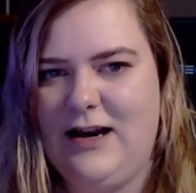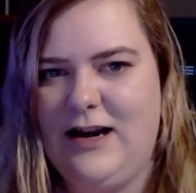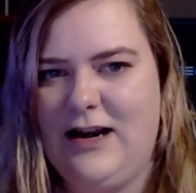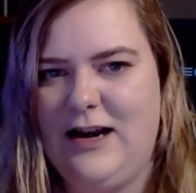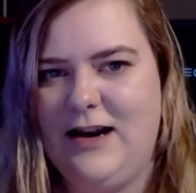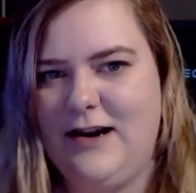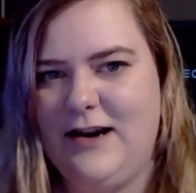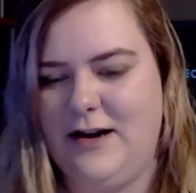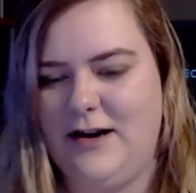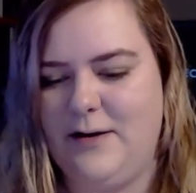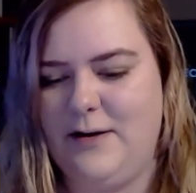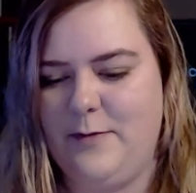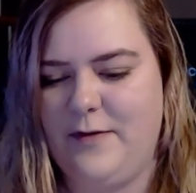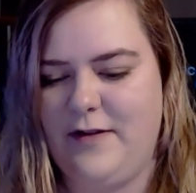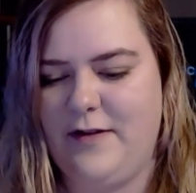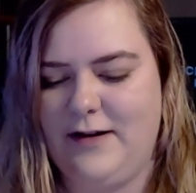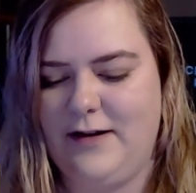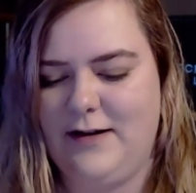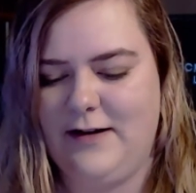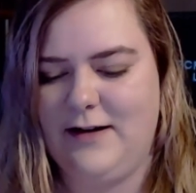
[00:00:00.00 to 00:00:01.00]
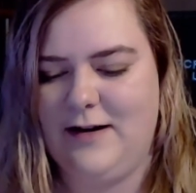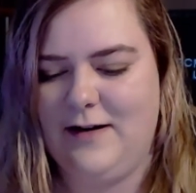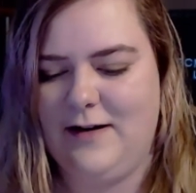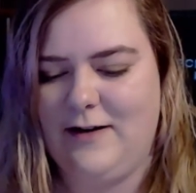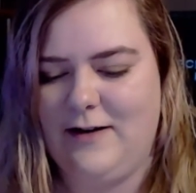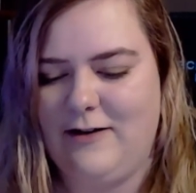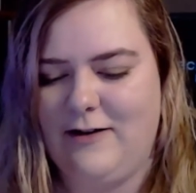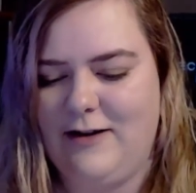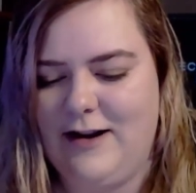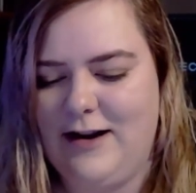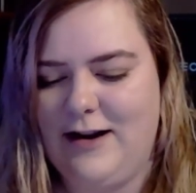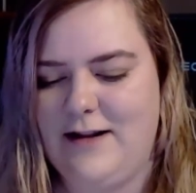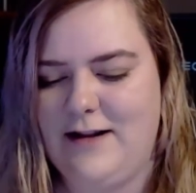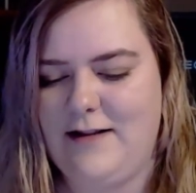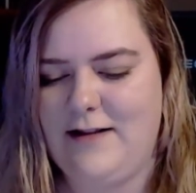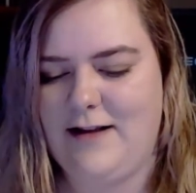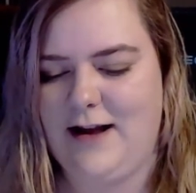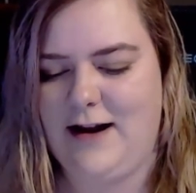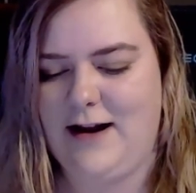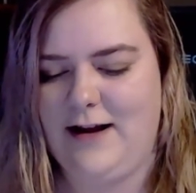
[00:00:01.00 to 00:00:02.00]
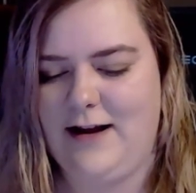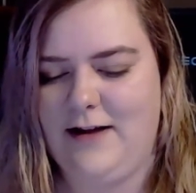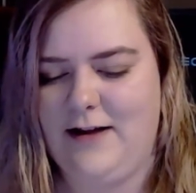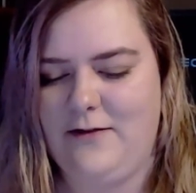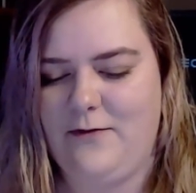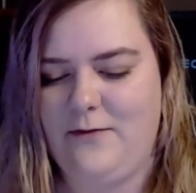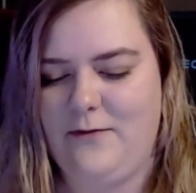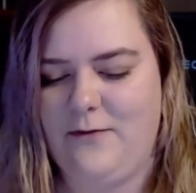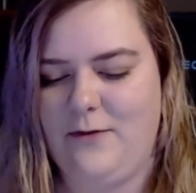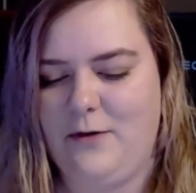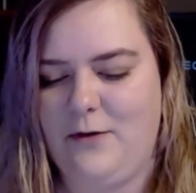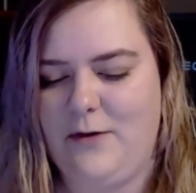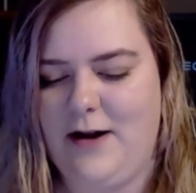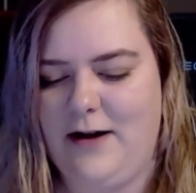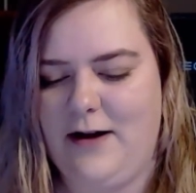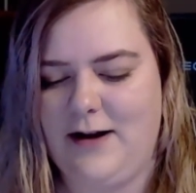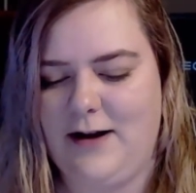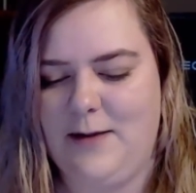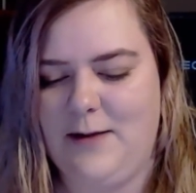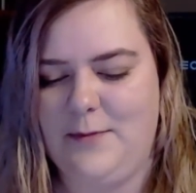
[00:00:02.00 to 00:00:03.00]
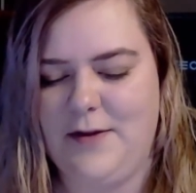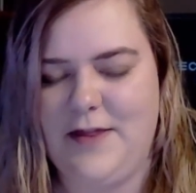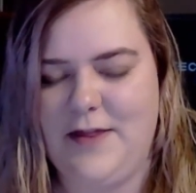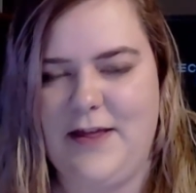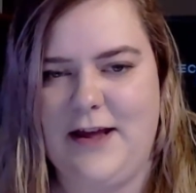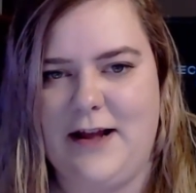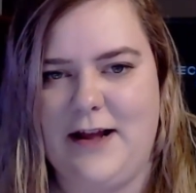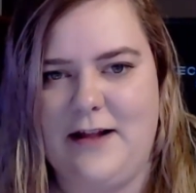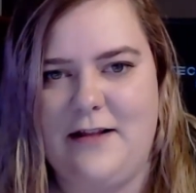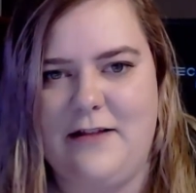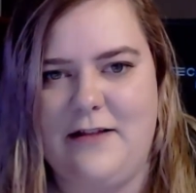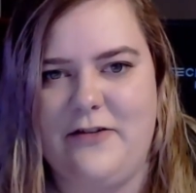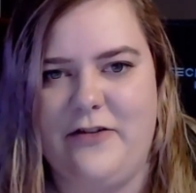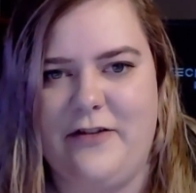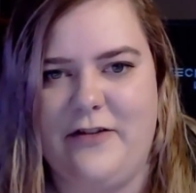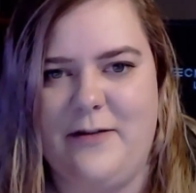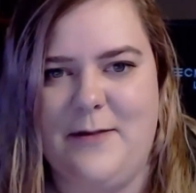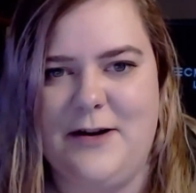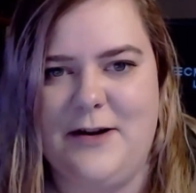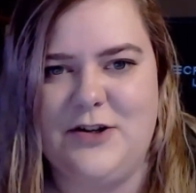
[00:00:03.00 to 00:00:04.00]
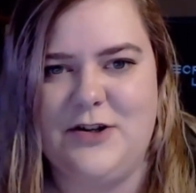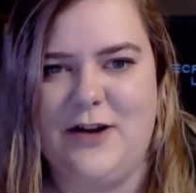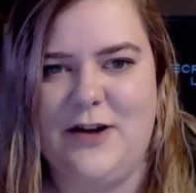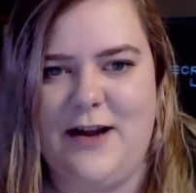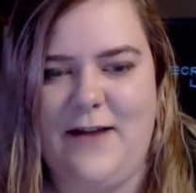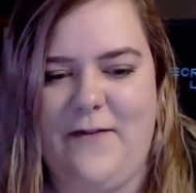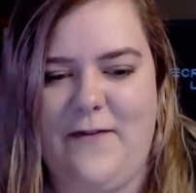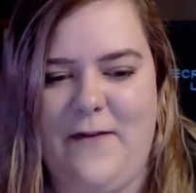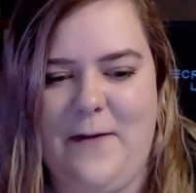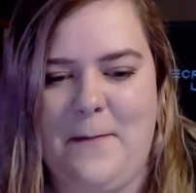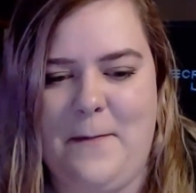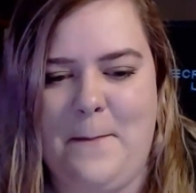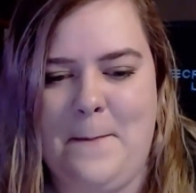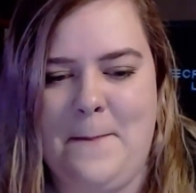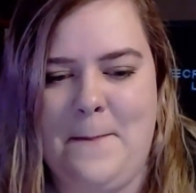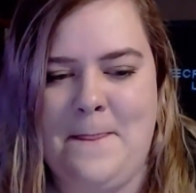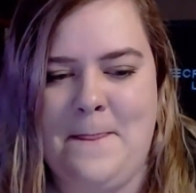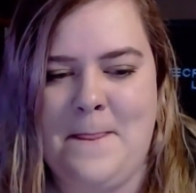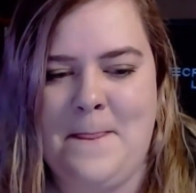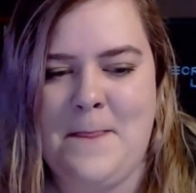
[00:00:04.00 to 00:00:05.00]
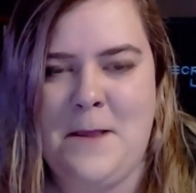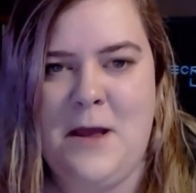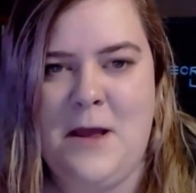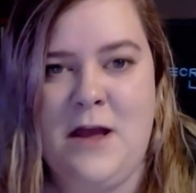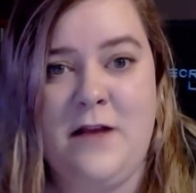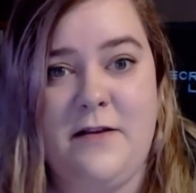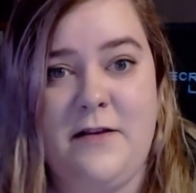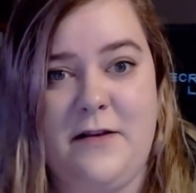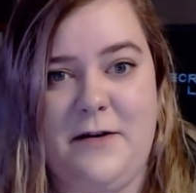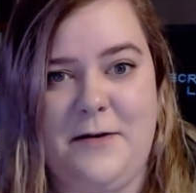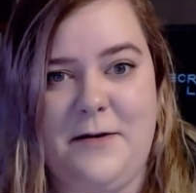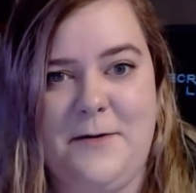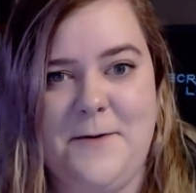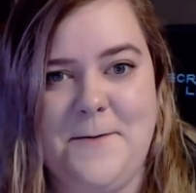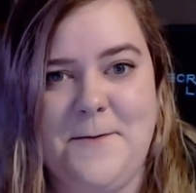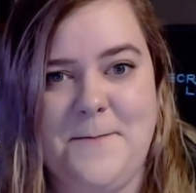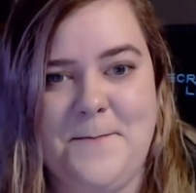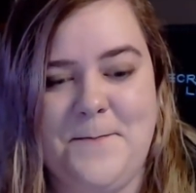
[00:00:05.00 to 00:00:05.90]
not 100% concrete. It's kind of, I wrote down a couple things just to make sure I hit them. So,